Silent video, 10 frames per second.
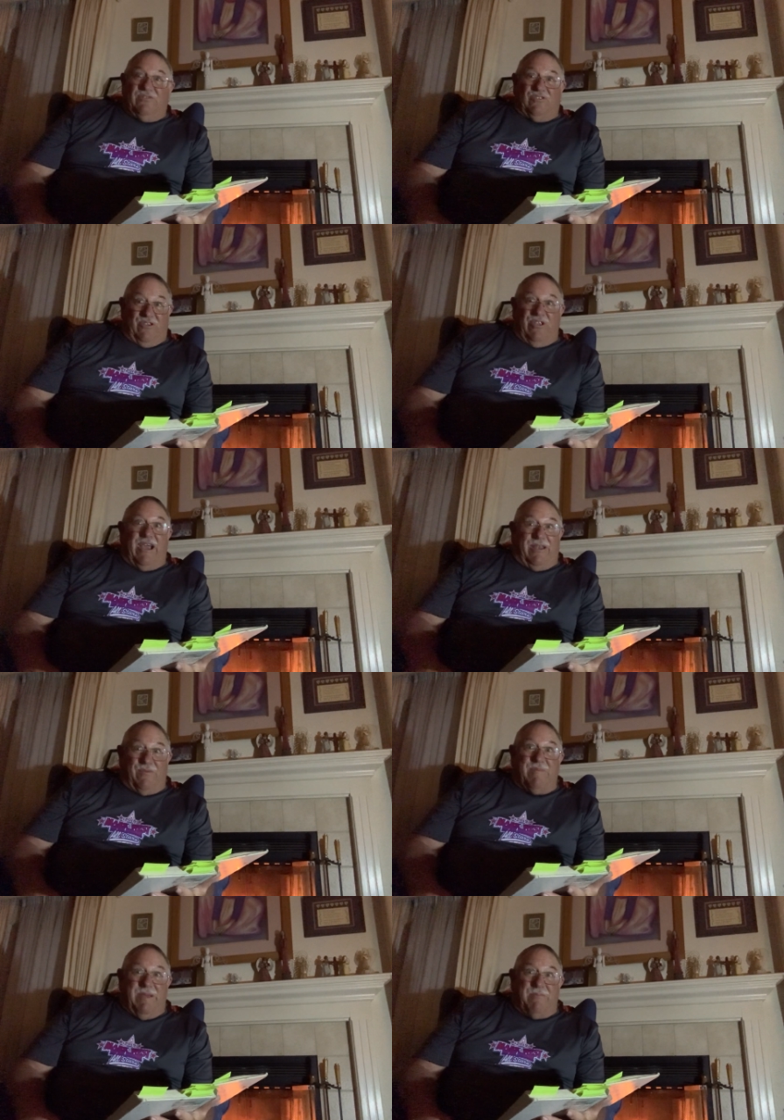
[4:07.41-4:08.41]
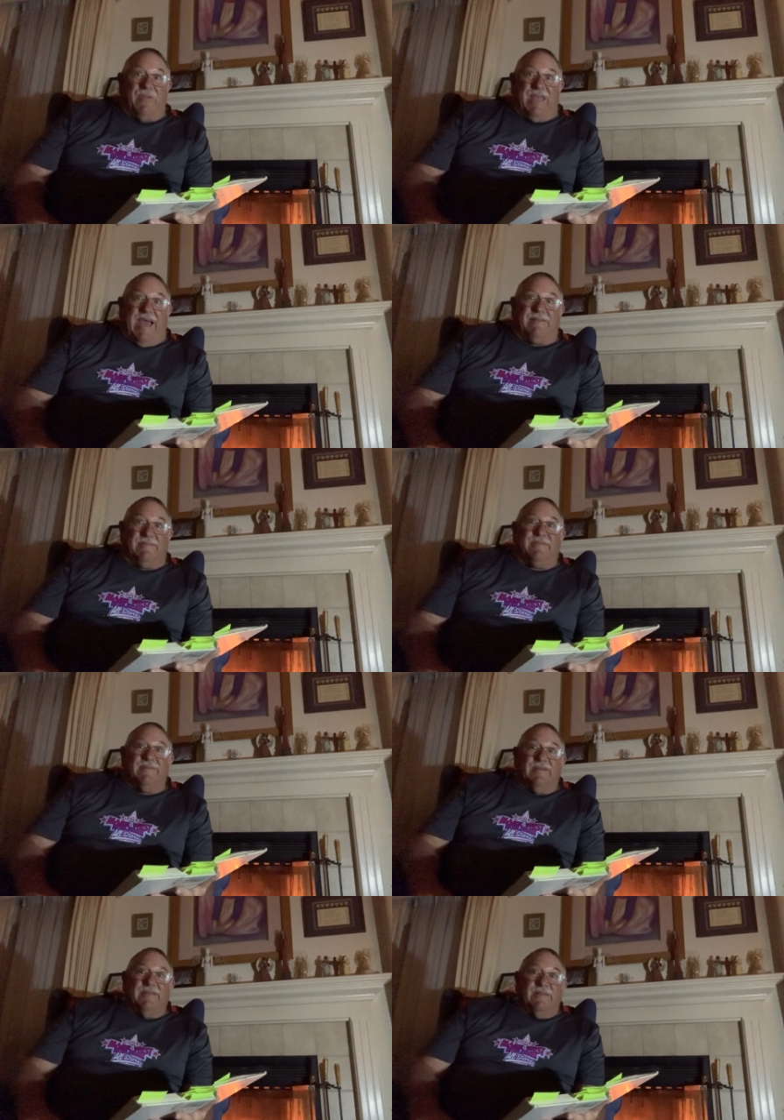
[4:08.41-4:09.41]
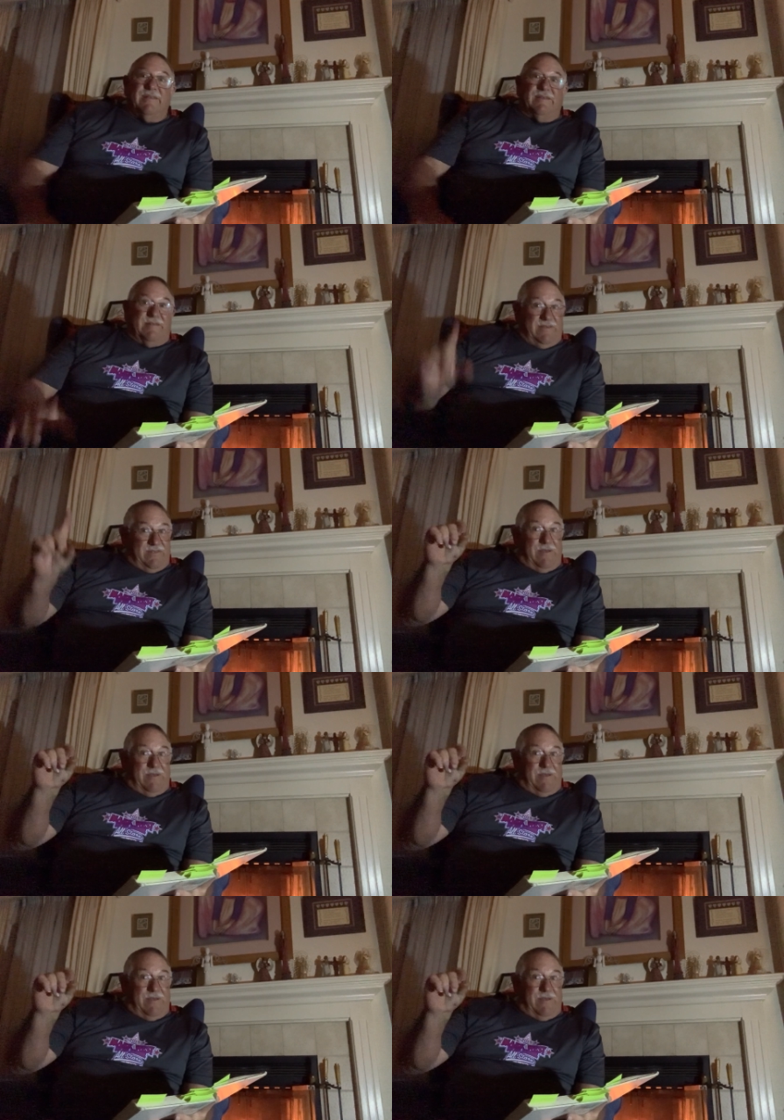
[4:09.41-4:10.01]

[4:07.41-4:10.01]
So you got to remember that because